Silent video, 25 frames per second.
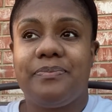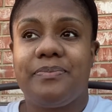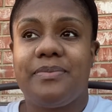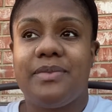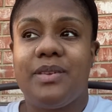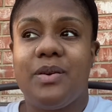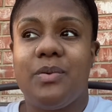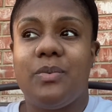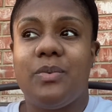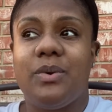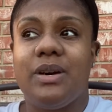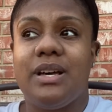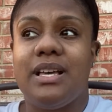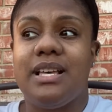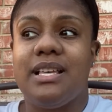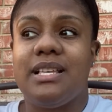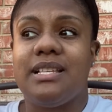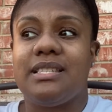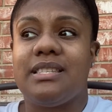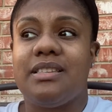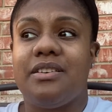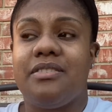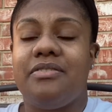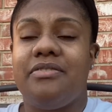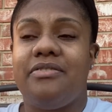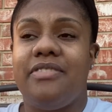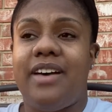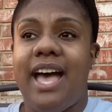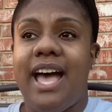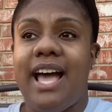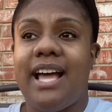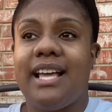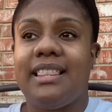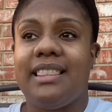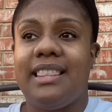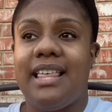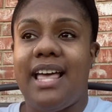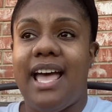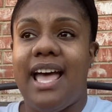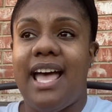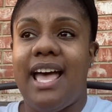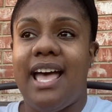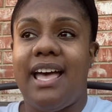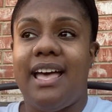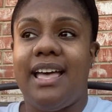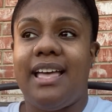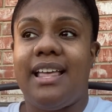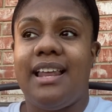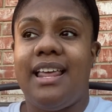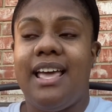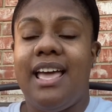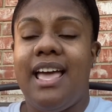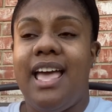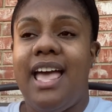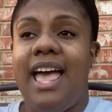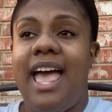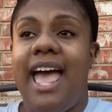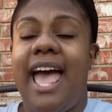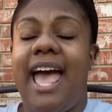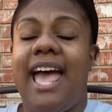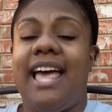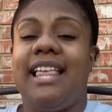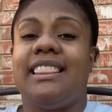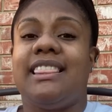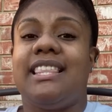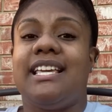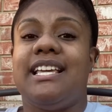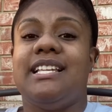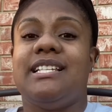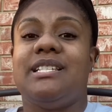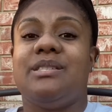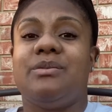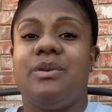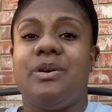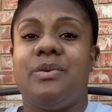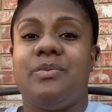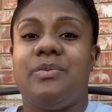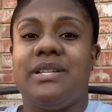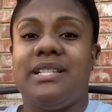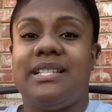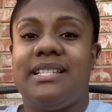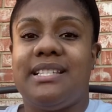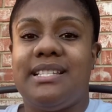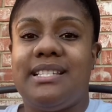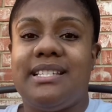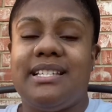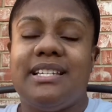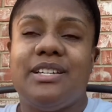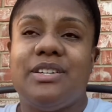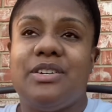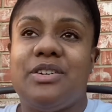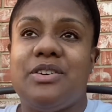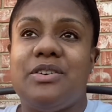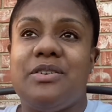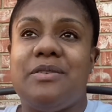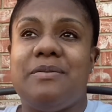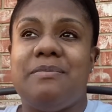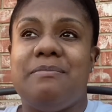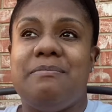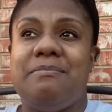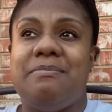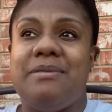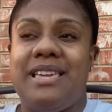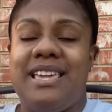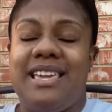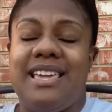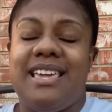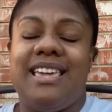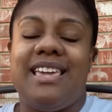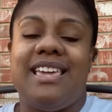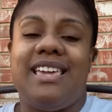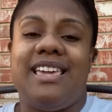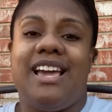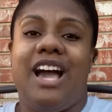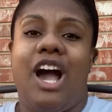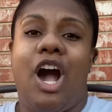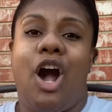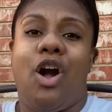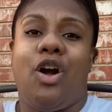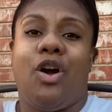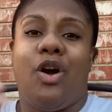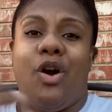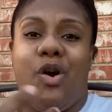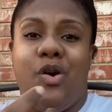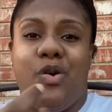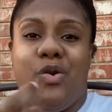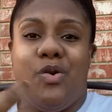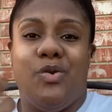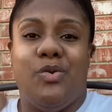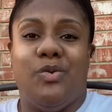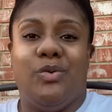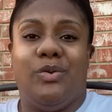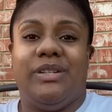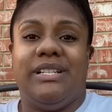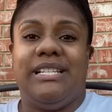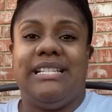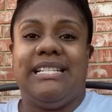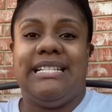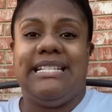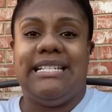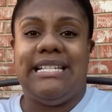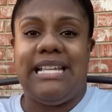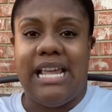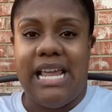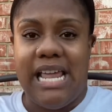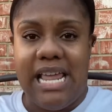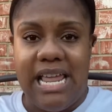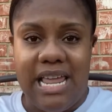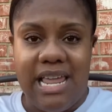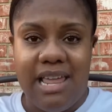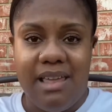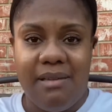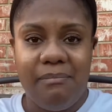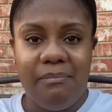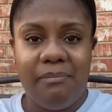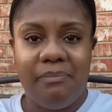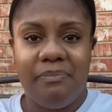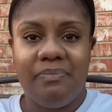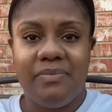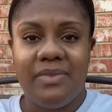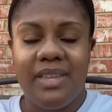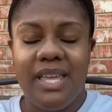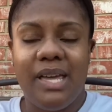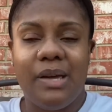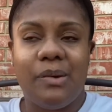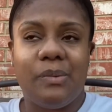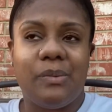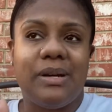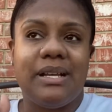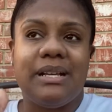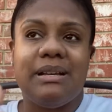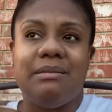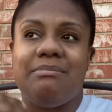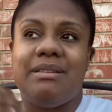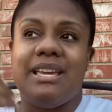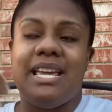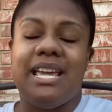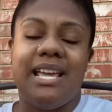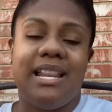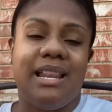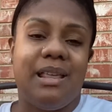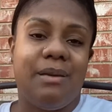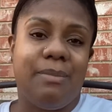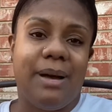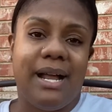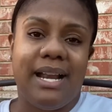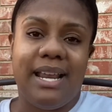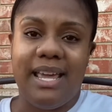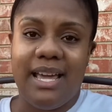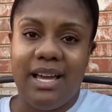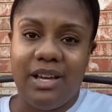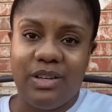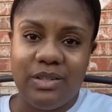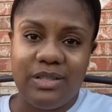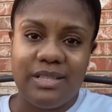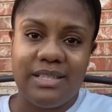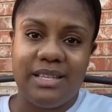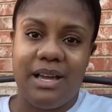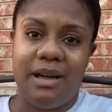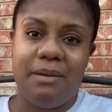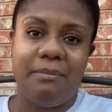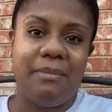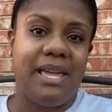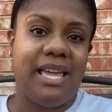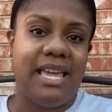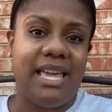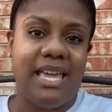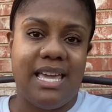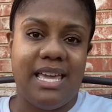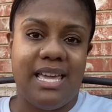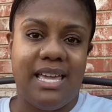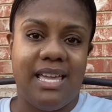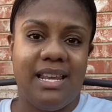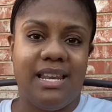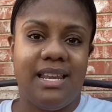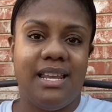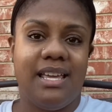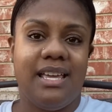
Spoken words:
was the fact that at least we would still be our own team. It wouldn't be anybody else coming in.